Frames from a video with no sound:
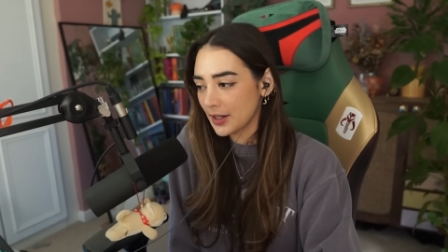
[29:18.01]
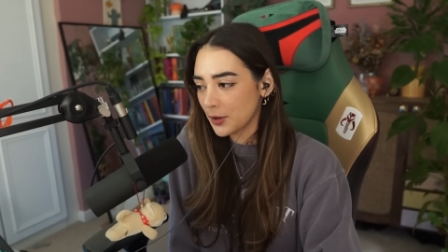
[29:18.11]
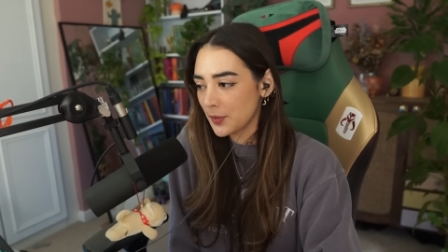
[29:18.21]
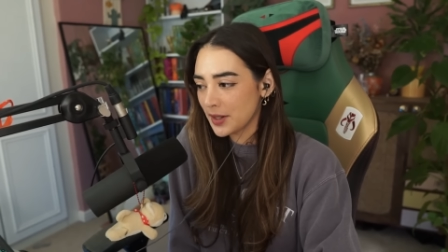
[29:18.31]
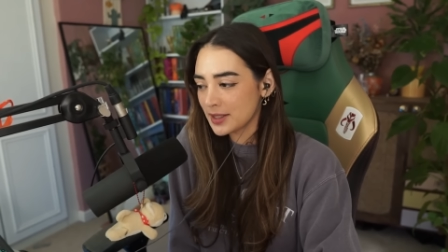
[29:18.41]
And I
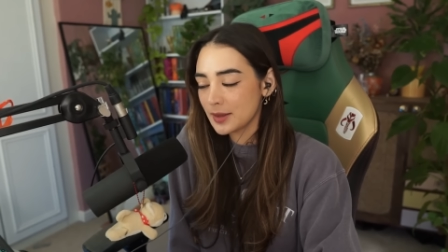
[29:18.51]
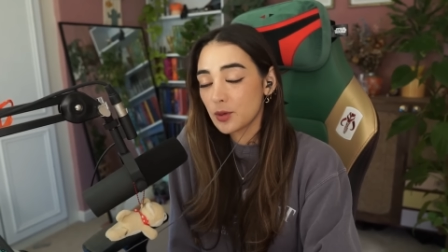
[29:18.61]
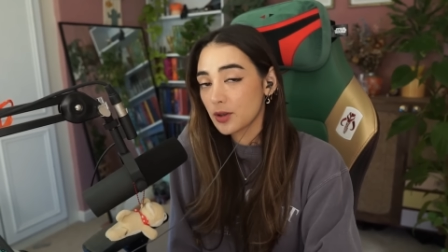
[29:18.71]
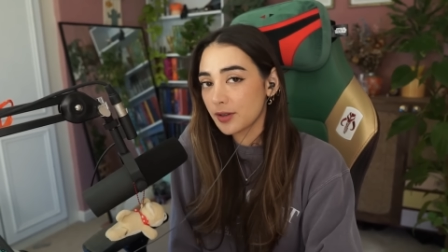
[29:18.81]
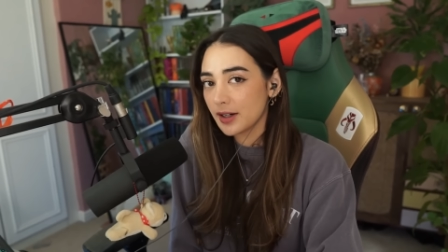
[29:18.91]
hope we get to see
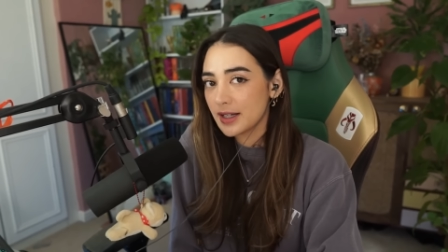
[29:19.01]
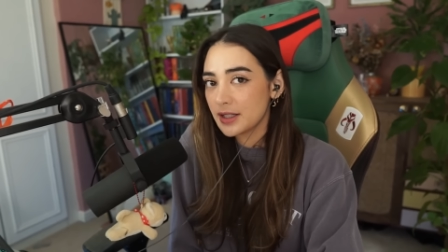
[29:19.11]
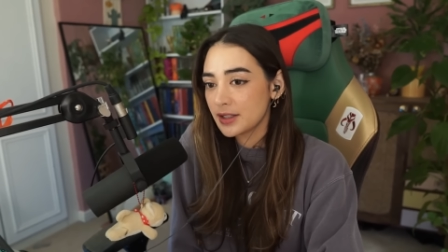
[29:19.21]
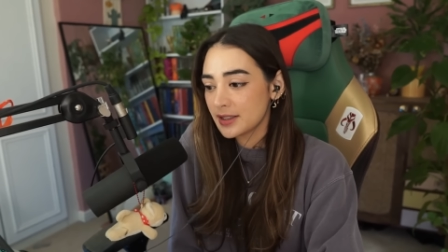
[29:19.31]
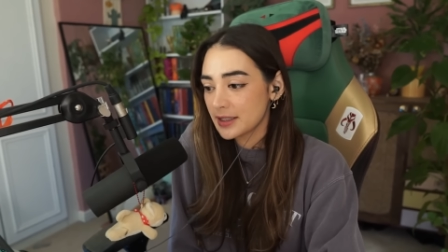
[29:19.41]
more of her
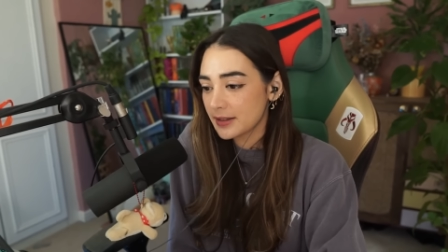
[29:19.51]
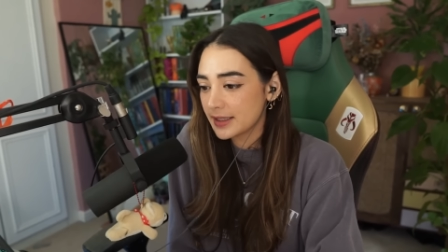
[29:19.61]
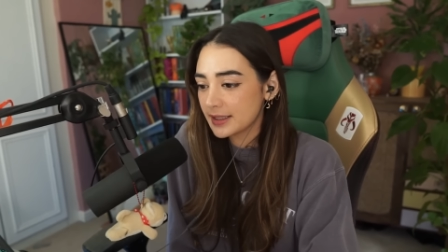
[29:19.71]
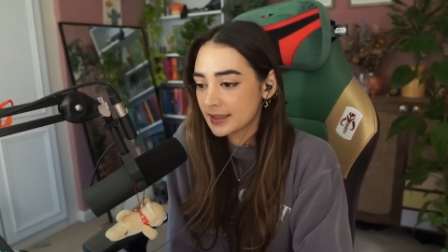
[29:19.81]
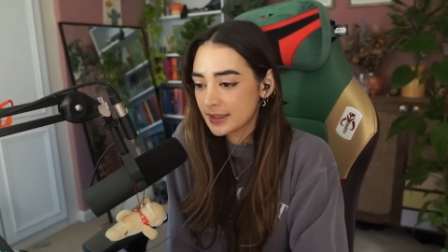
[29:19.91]
in the
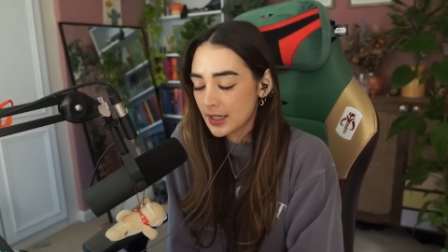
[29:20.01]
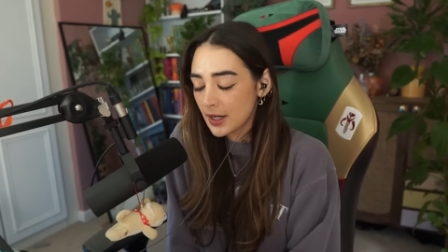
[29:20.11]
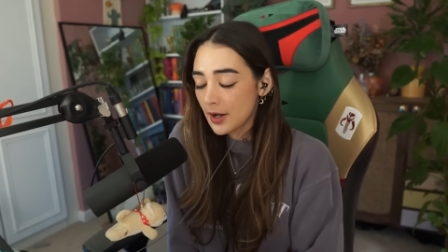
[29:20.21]
series.